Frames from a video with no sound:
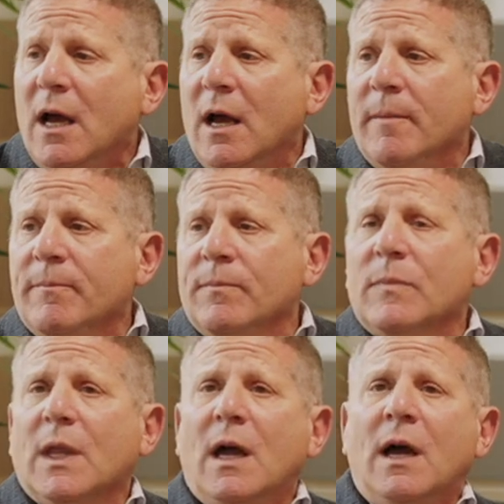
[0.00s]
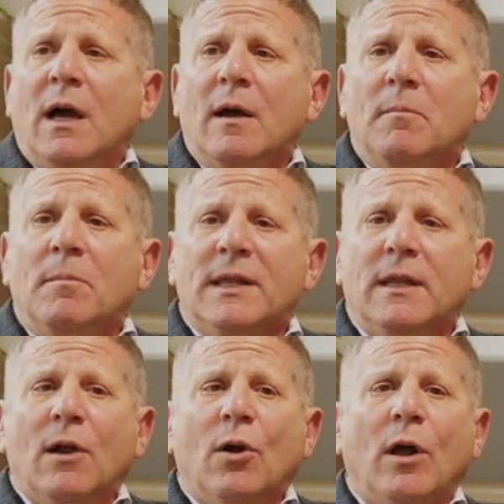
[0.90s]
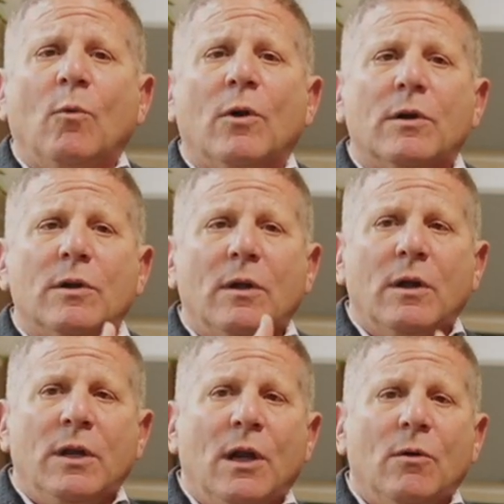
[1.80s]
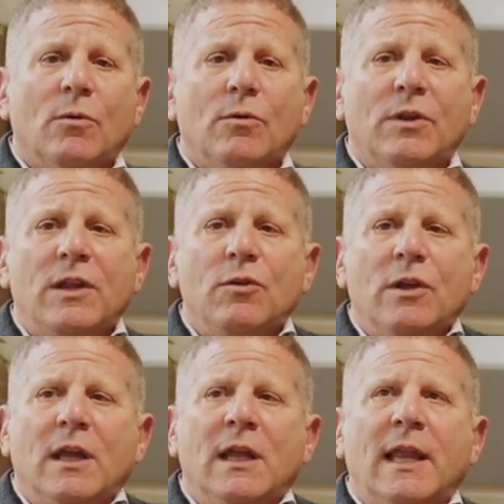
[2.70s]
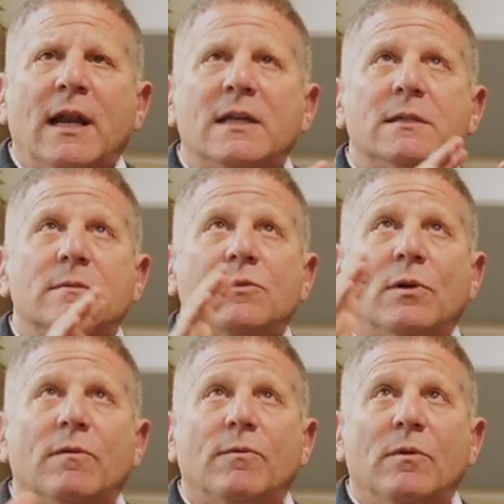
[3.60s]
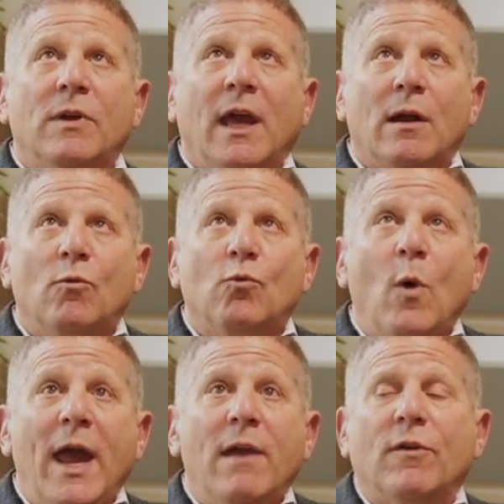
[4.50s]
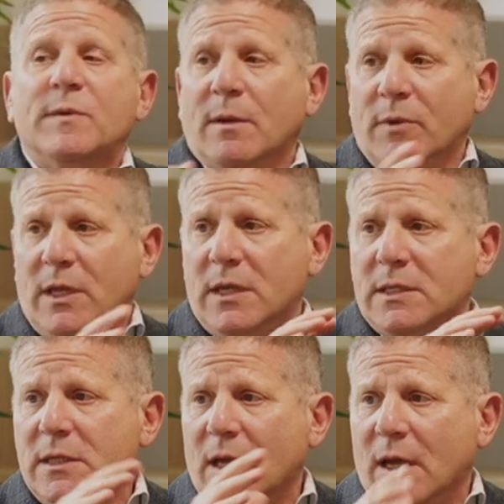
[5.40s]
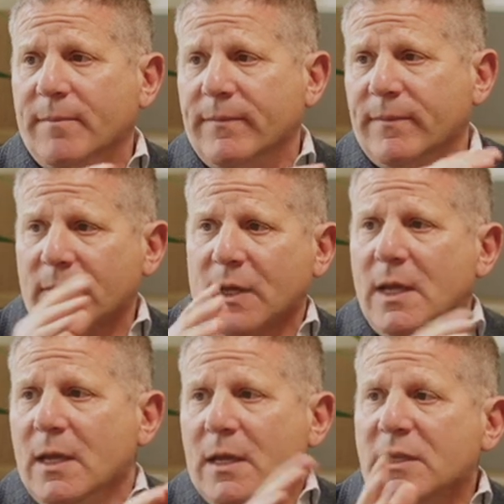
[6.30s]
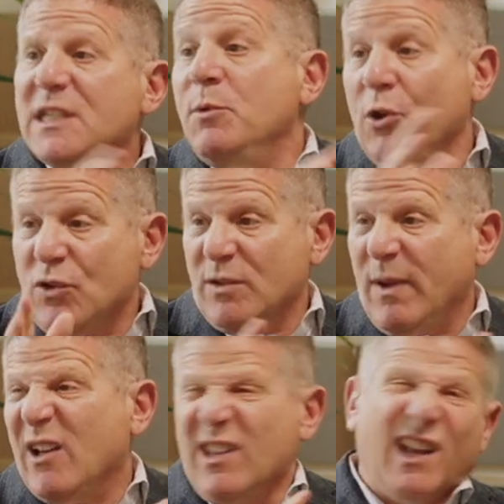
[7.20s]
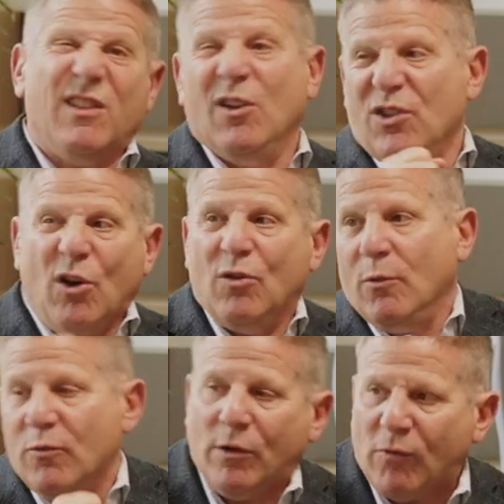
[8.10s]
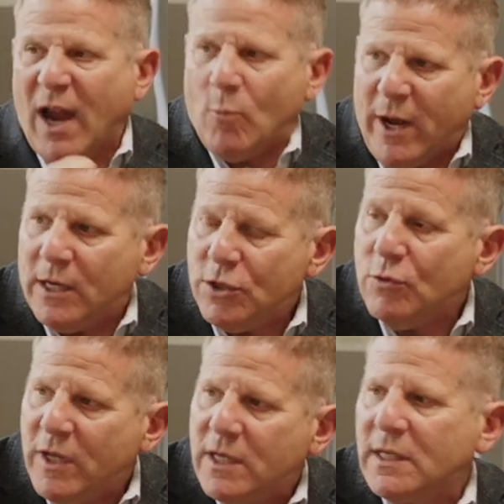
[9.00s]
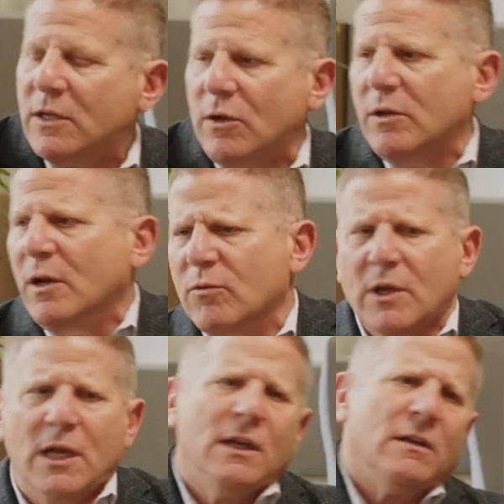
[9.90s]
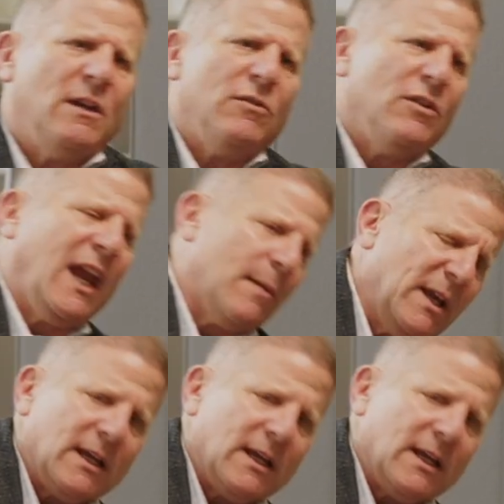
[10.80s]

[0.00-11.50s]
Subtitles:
But they all were, it let us sort of get away from some of these disputes about like the right way to do this, and you can't be